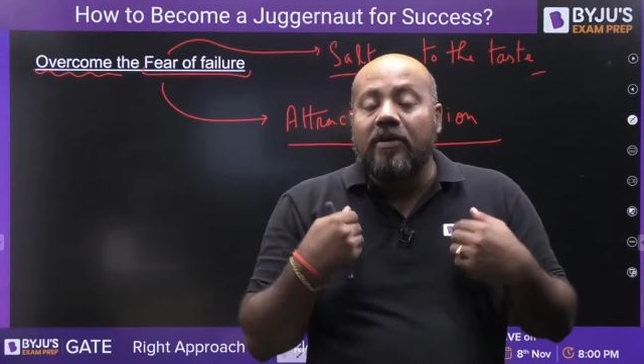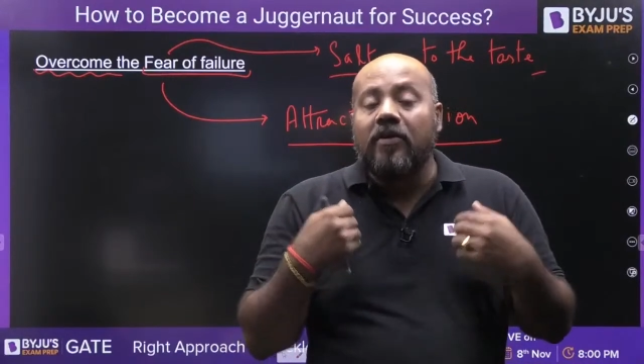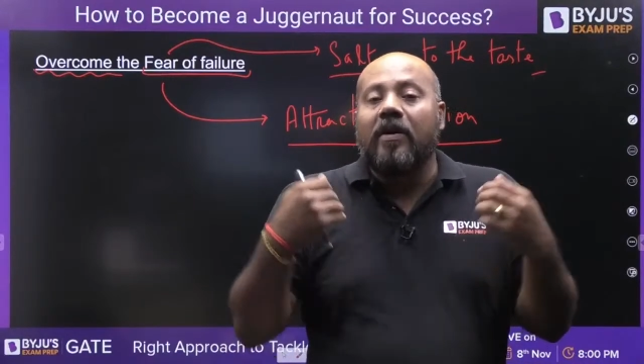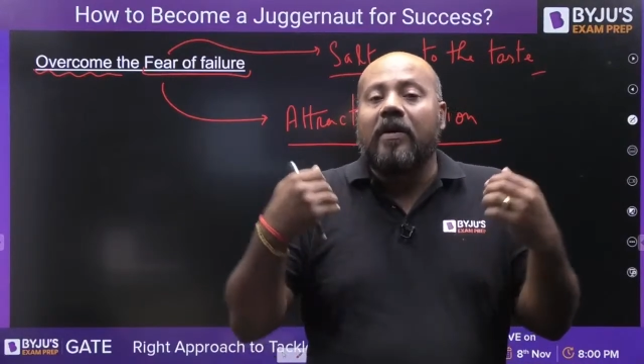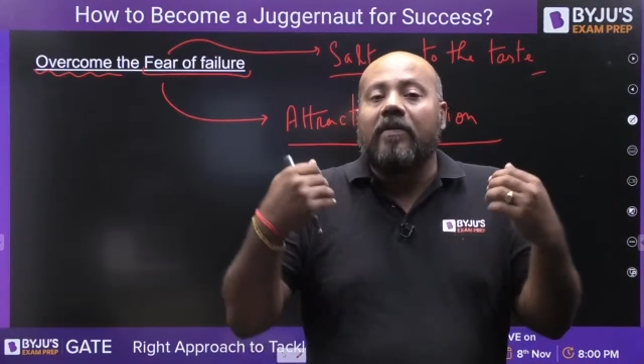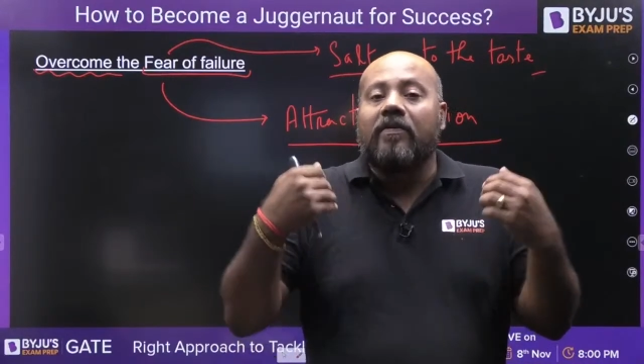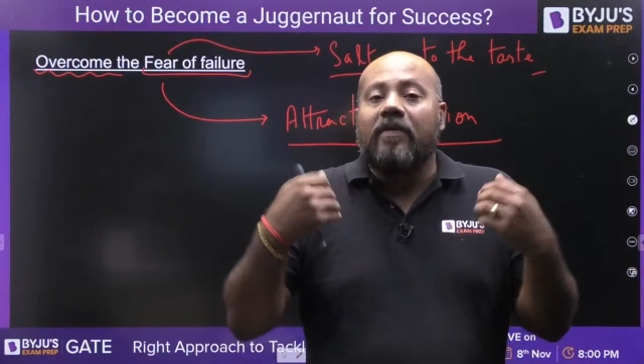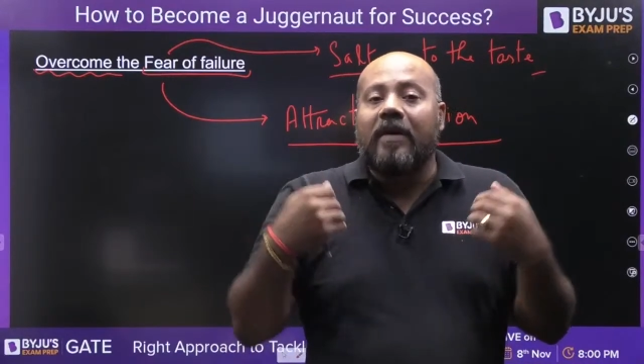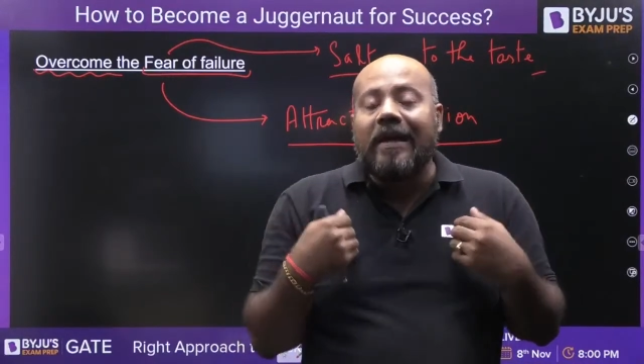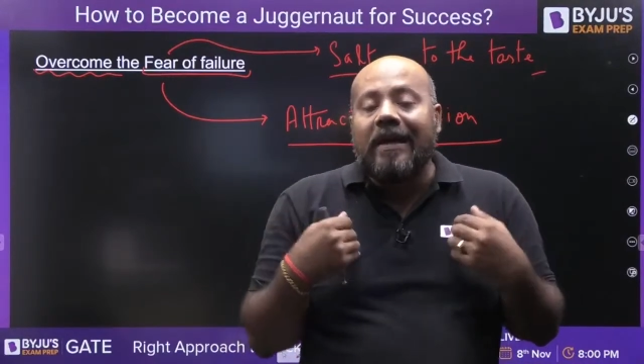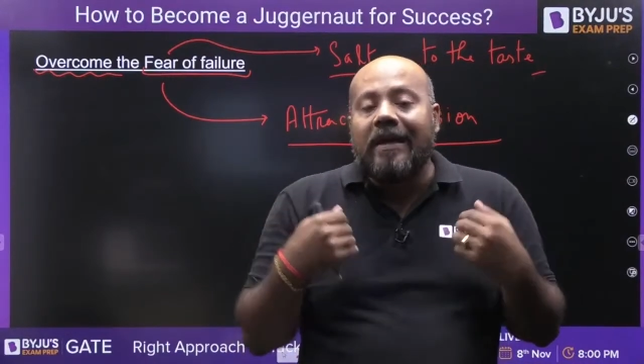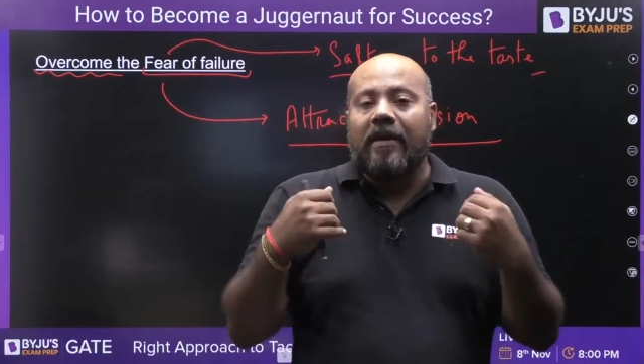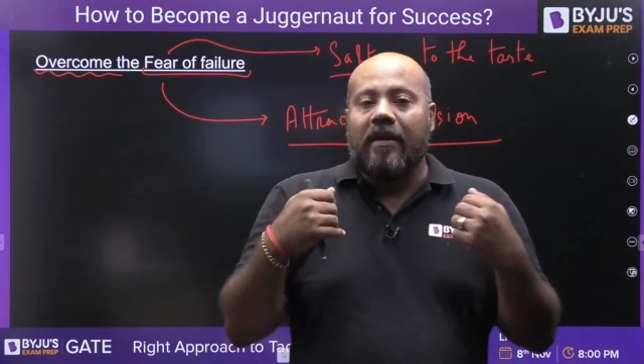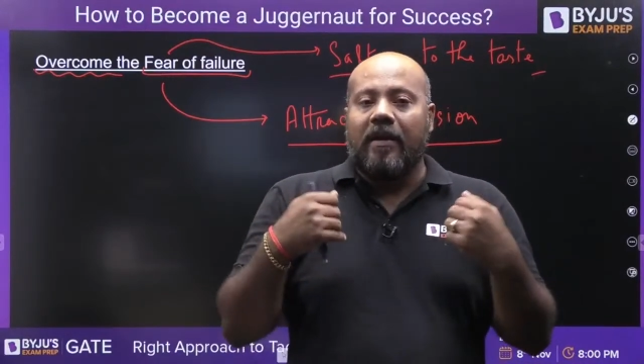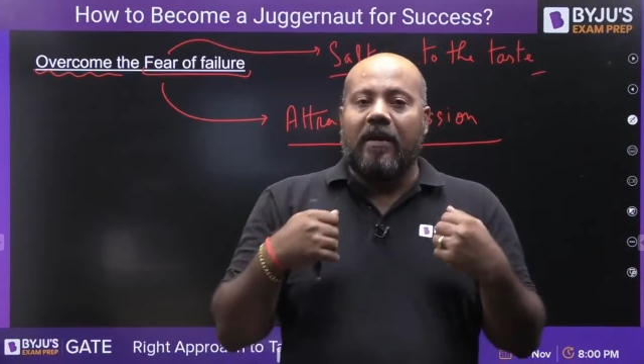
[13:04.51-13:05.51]
you are
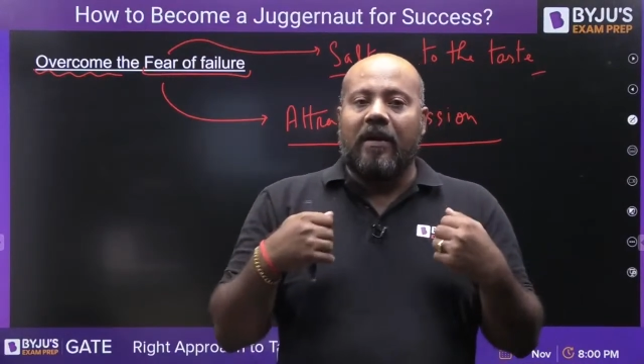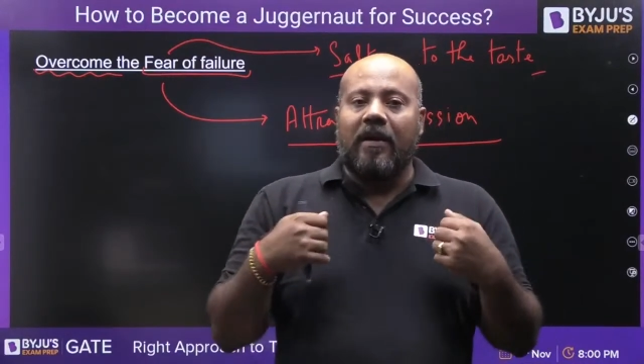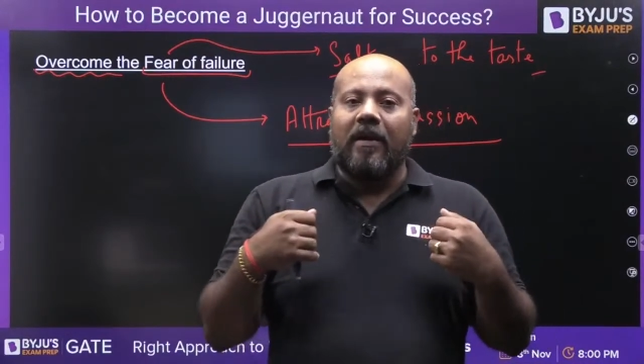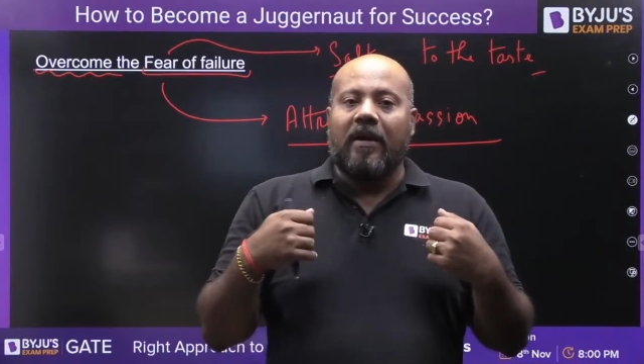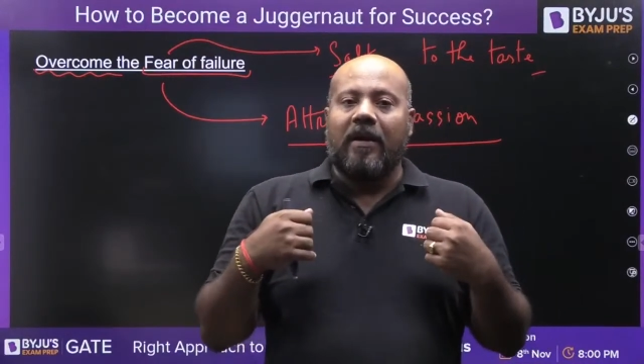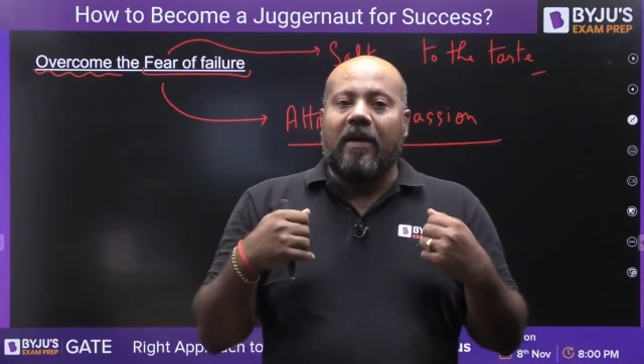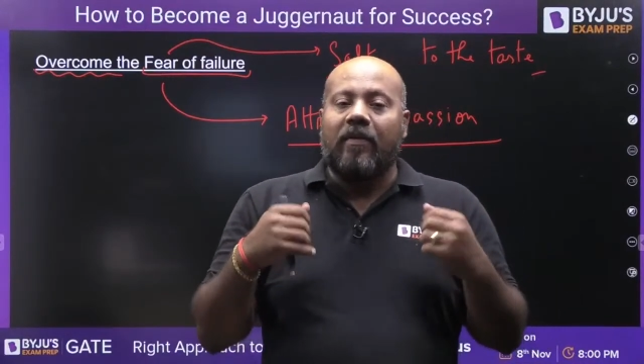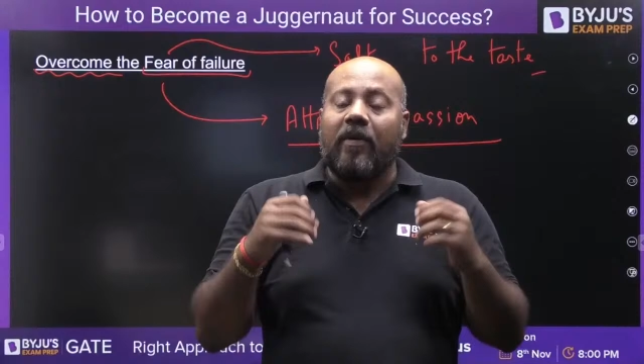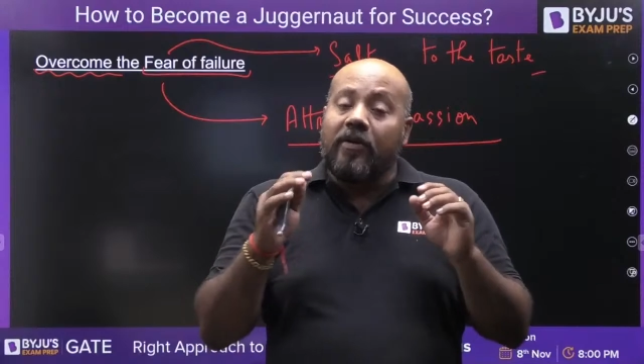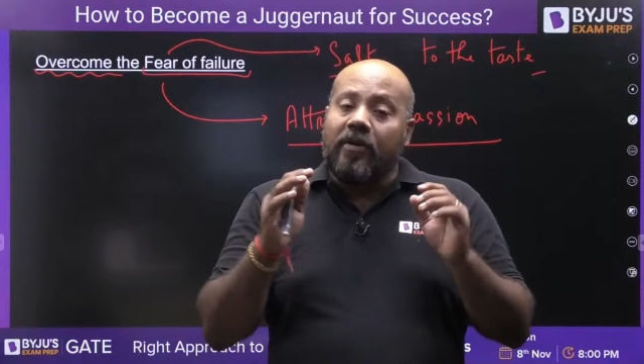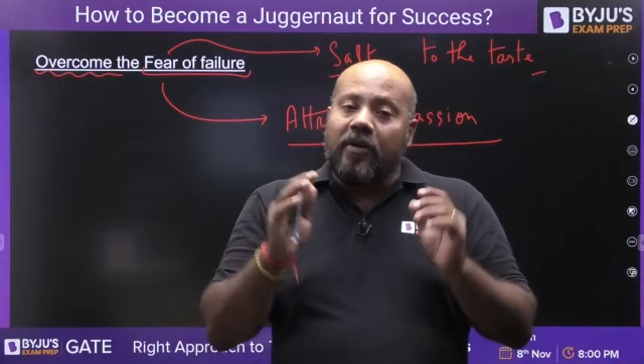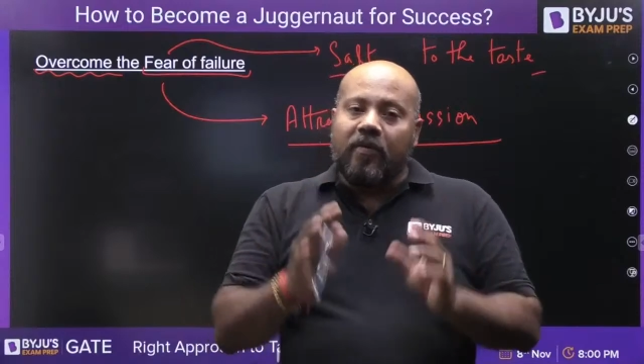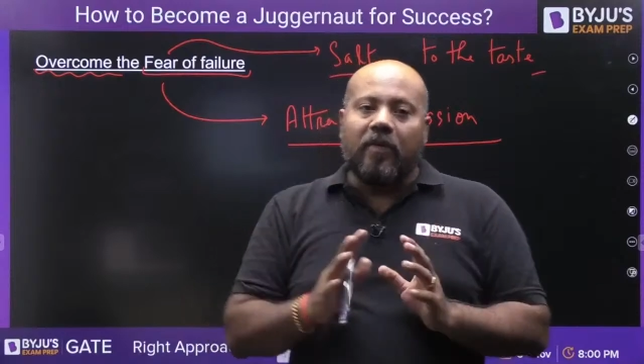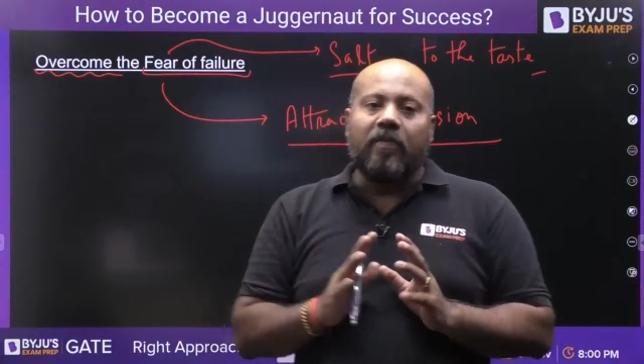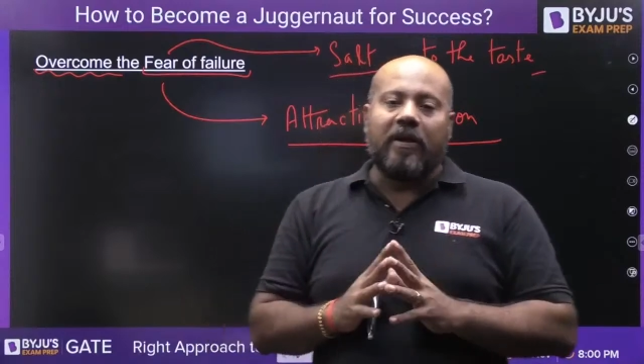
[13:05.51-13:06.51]
worried about
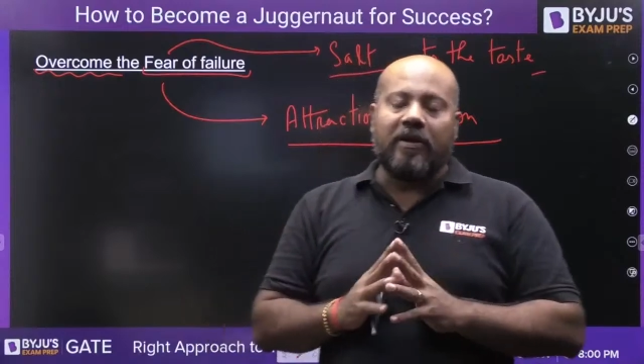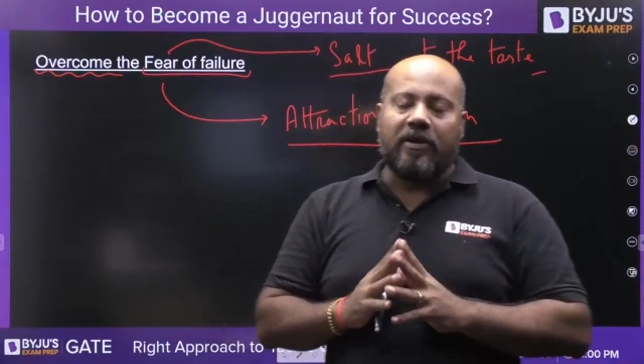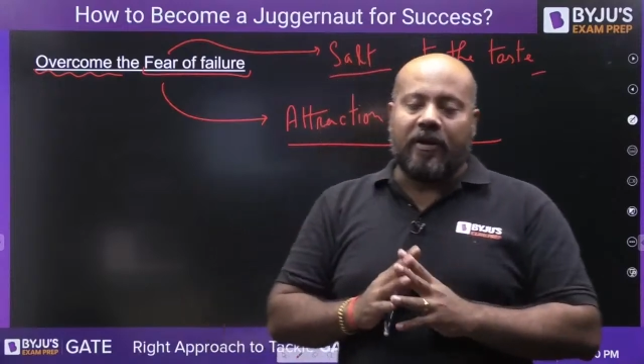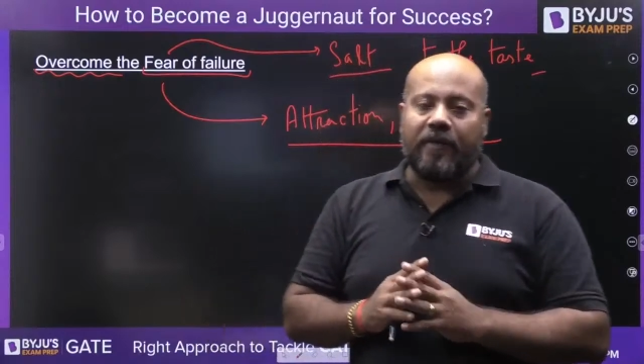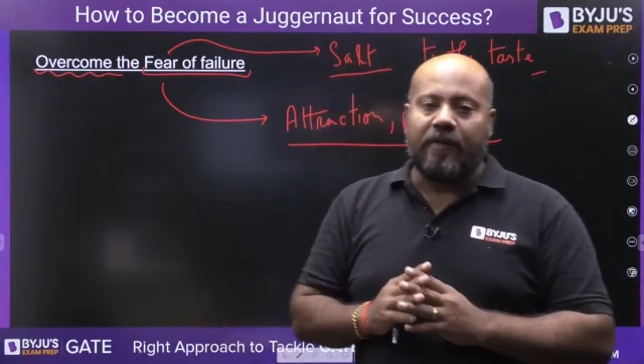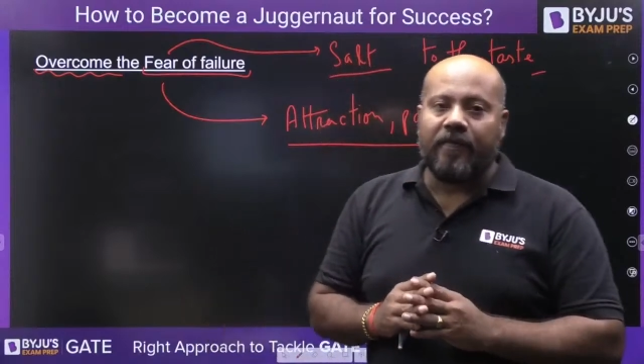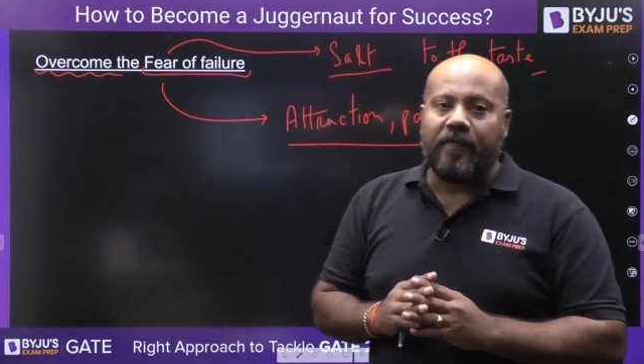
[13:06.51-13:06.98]
your preparation.